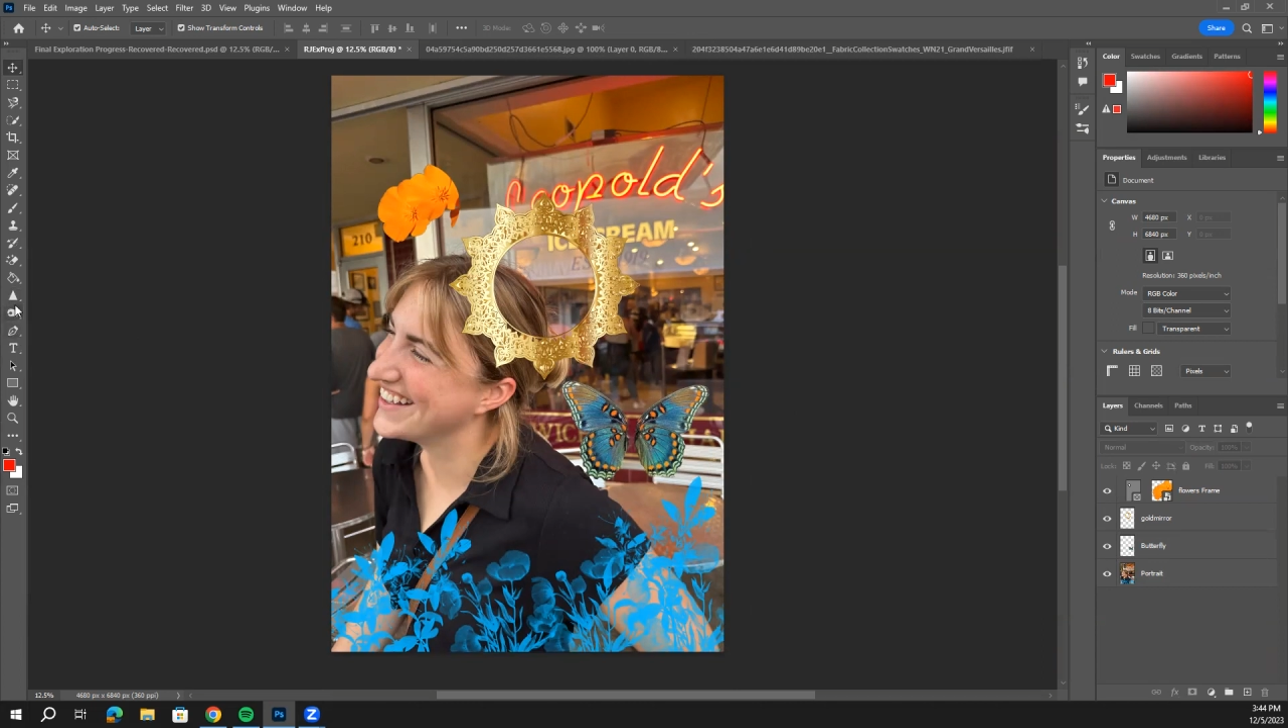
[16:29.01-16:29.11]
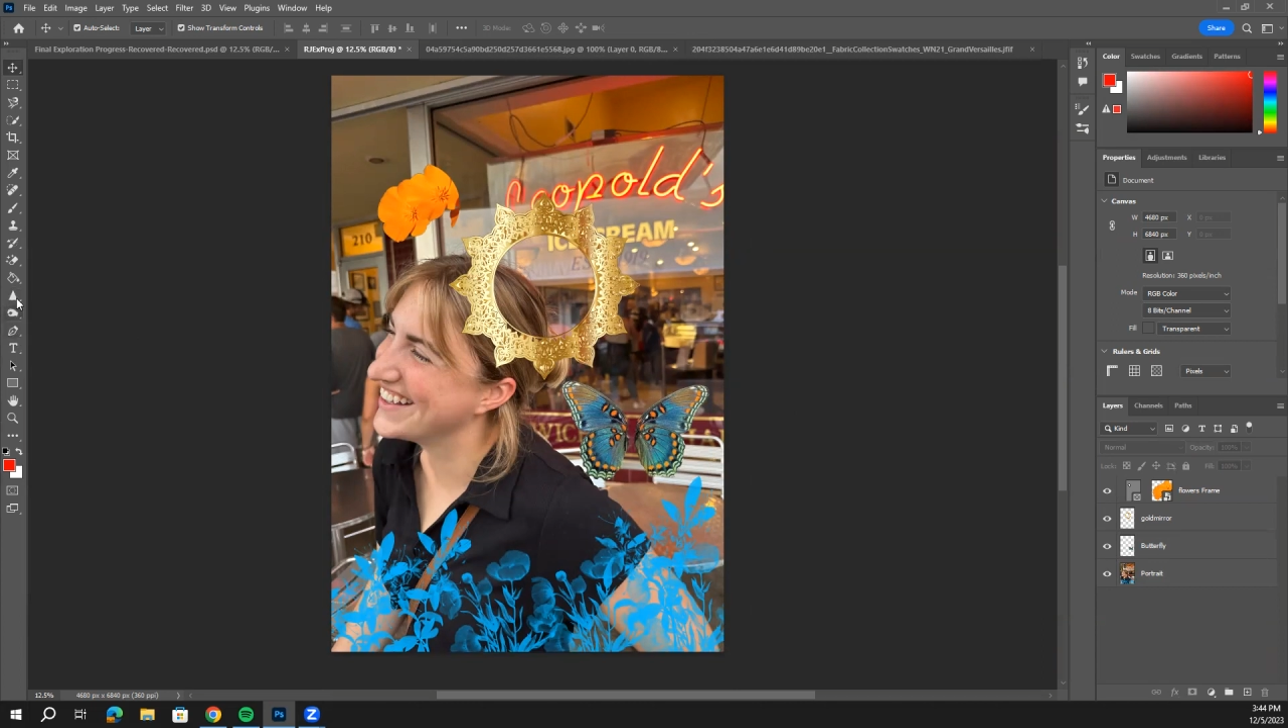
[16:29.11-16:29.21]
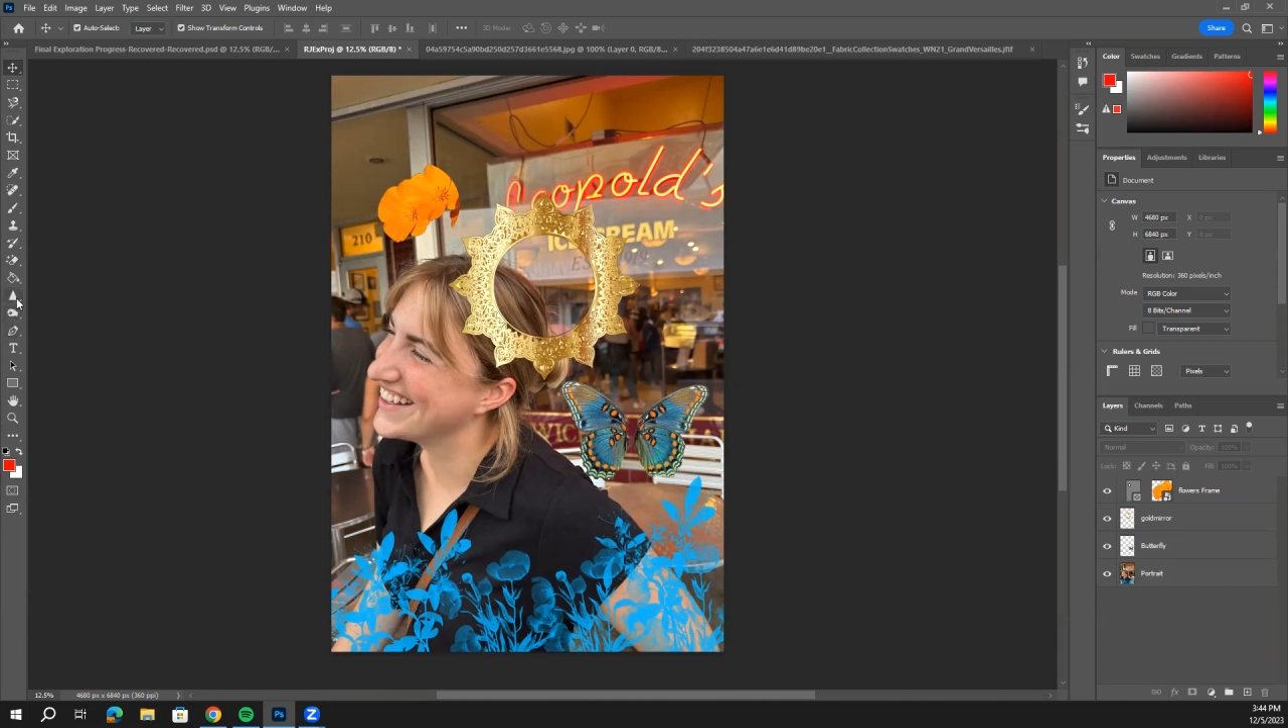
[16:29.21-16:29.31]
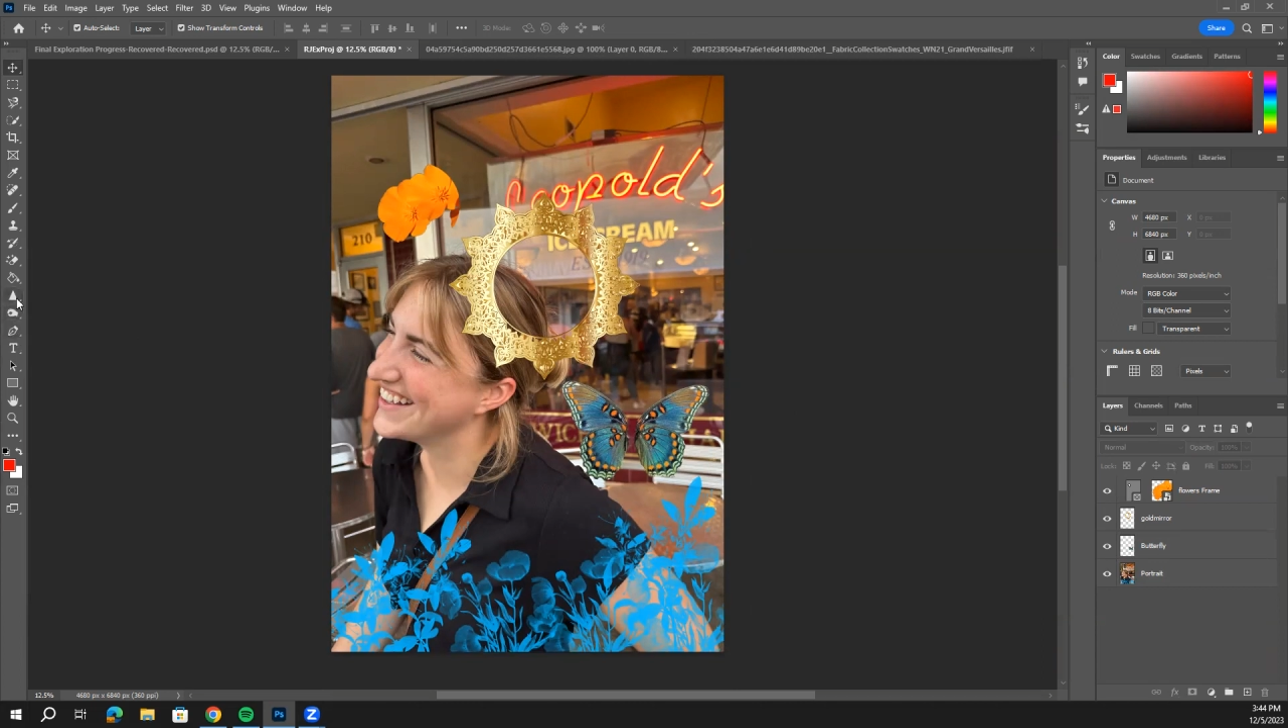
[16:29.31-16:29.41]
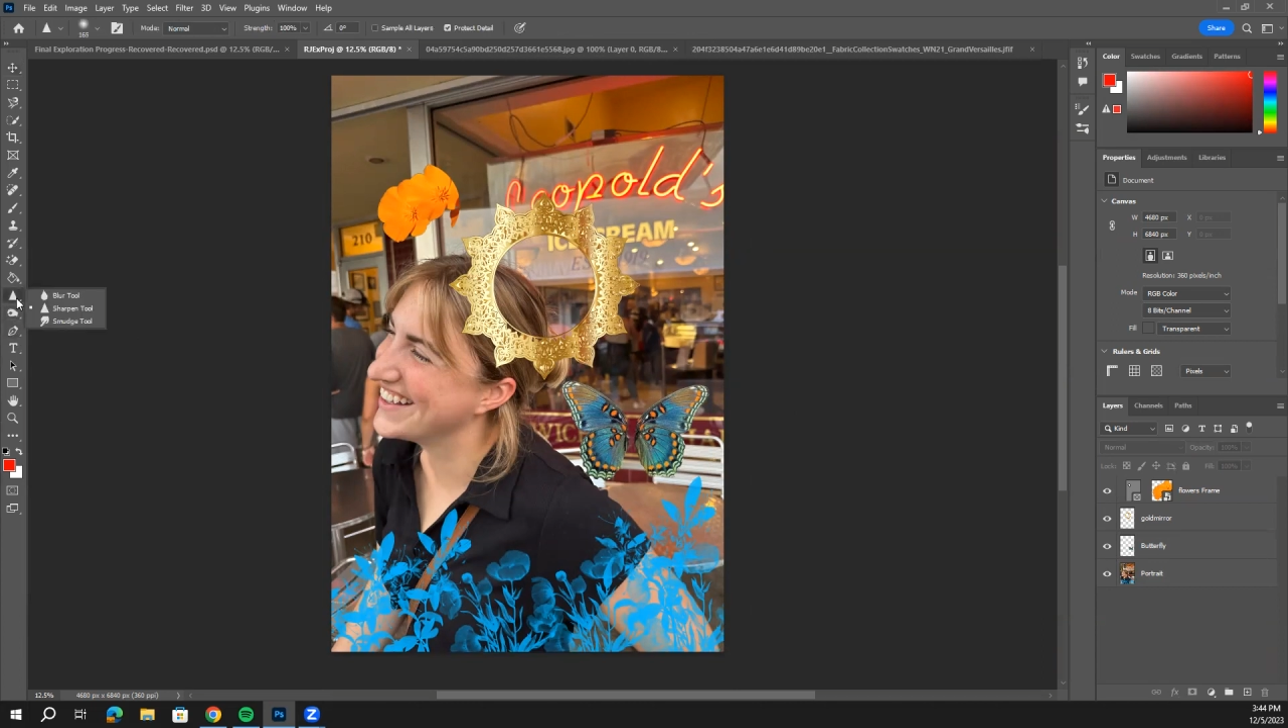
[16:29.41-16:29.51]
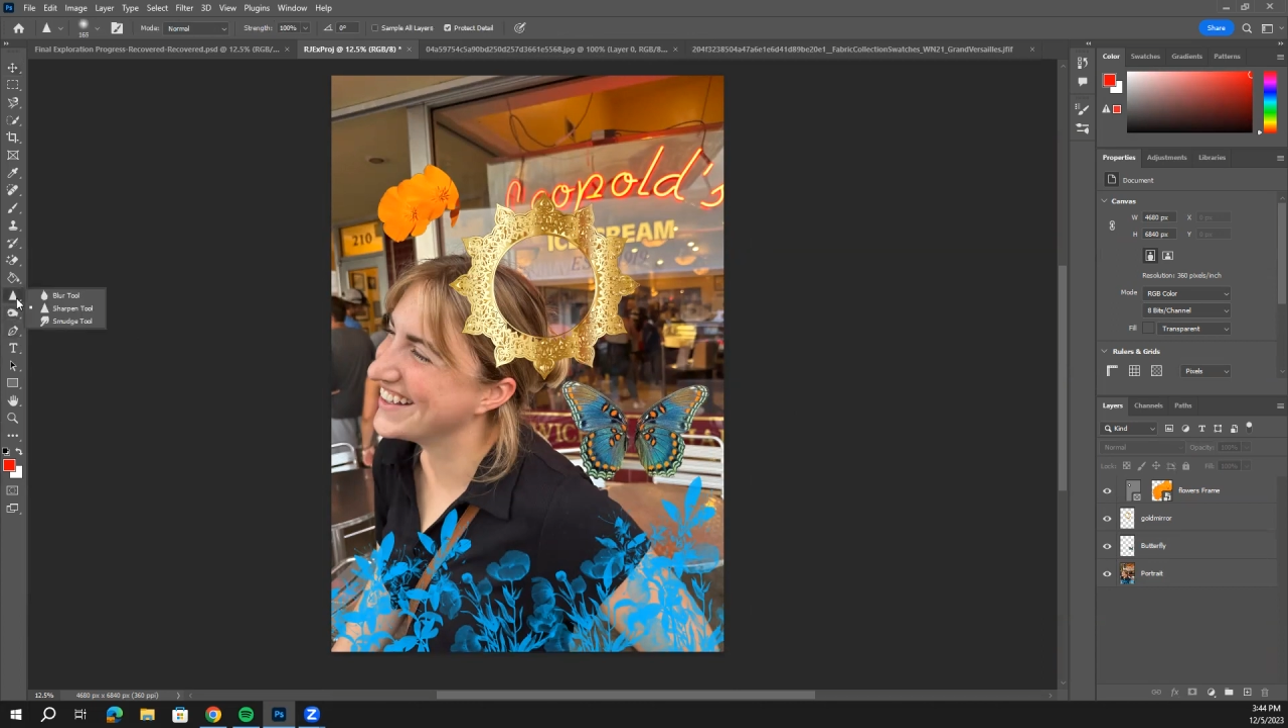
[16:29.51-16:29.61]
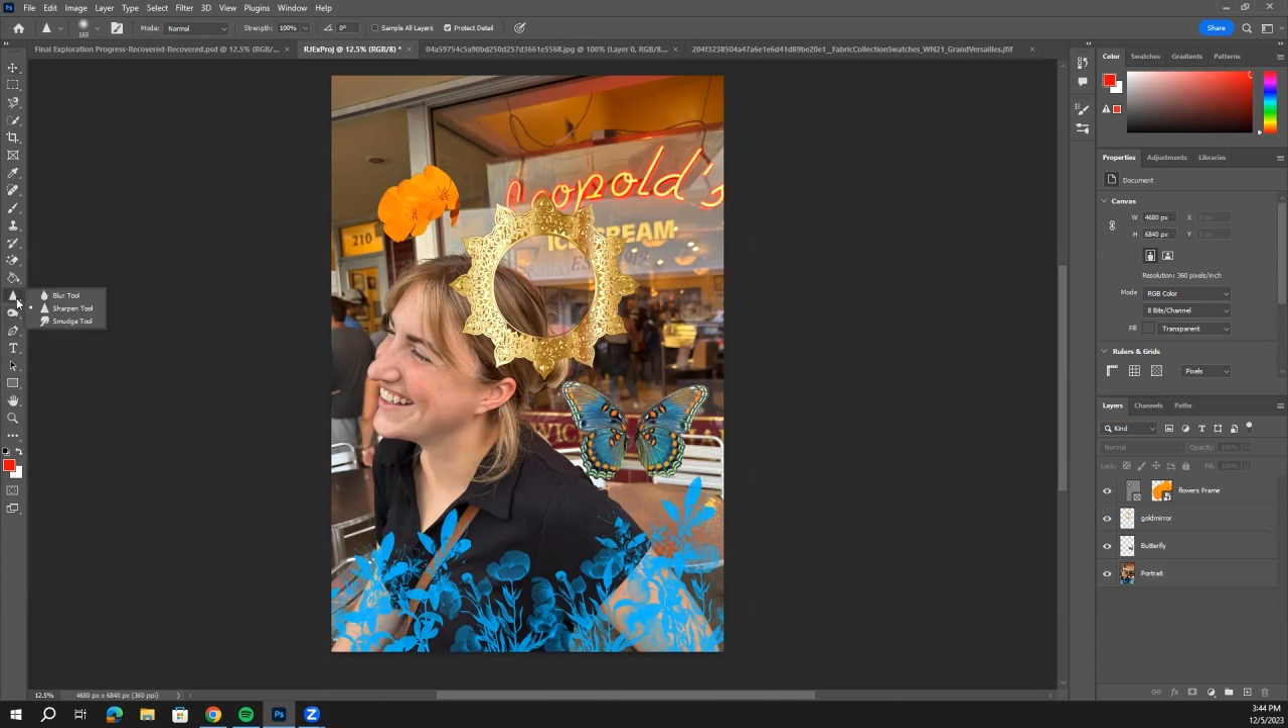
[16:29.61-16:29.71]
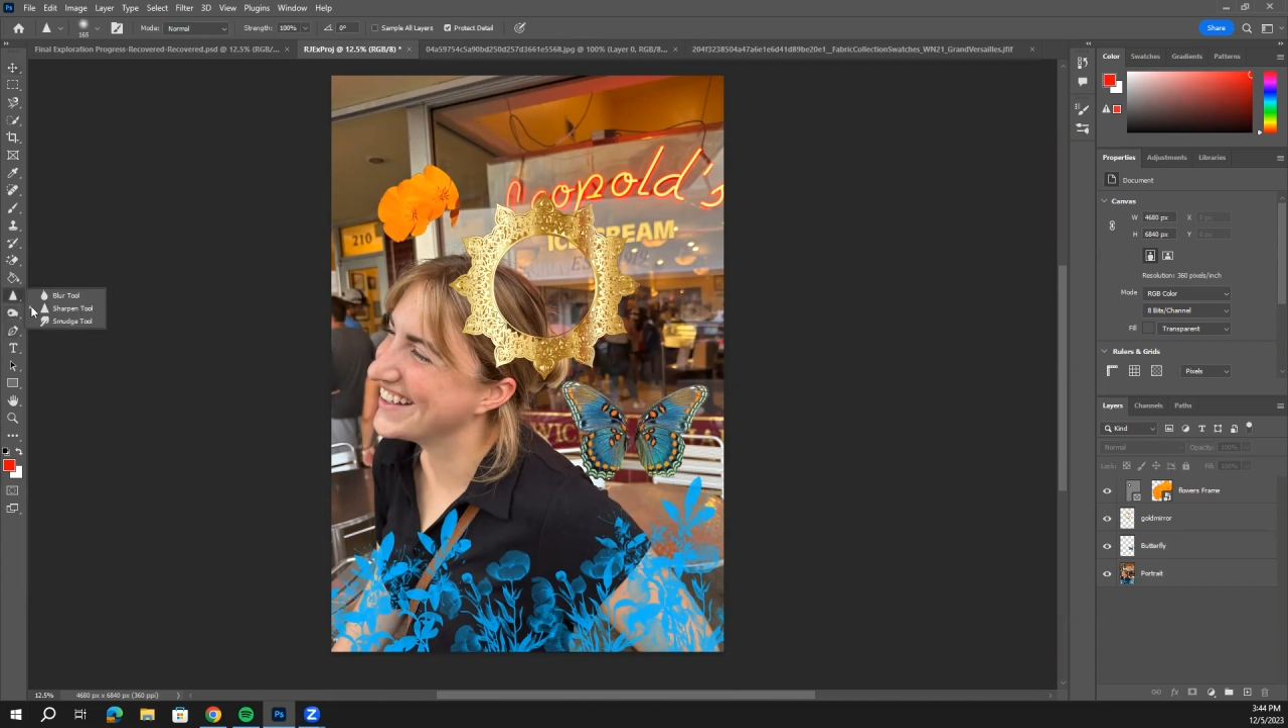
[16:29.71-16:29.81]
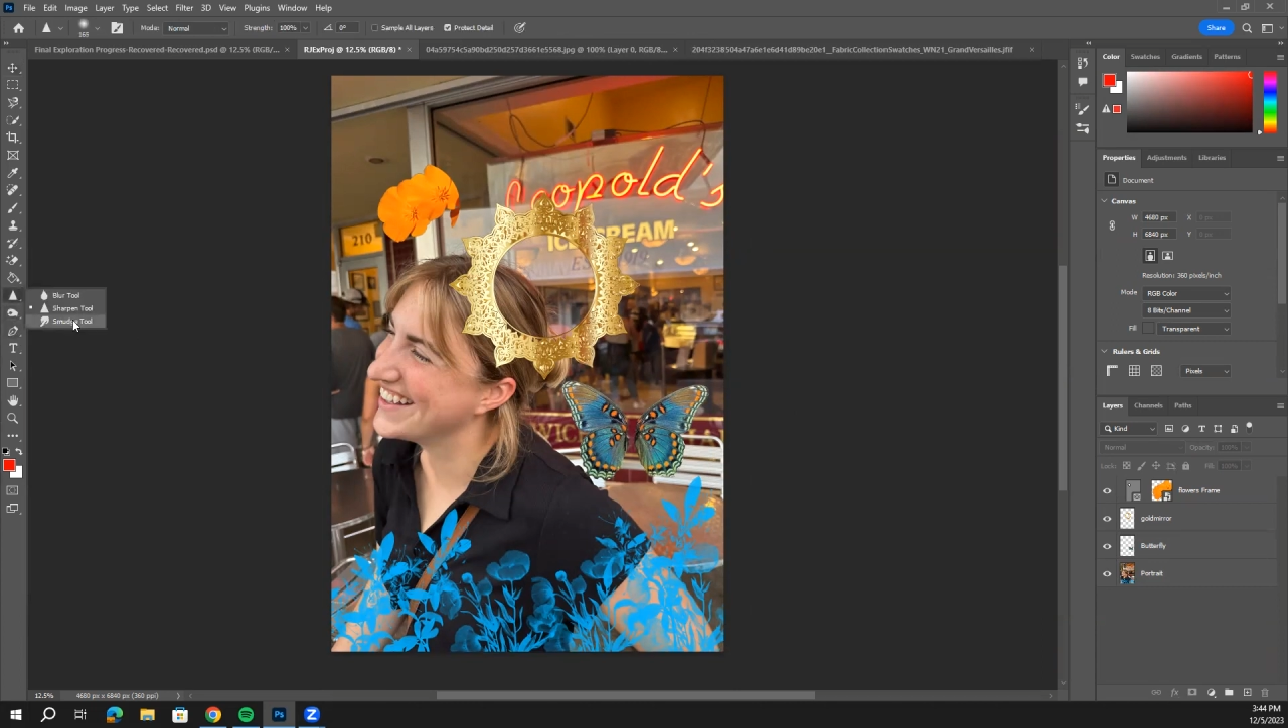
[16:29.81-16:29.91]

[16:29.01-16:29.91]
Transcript: wanted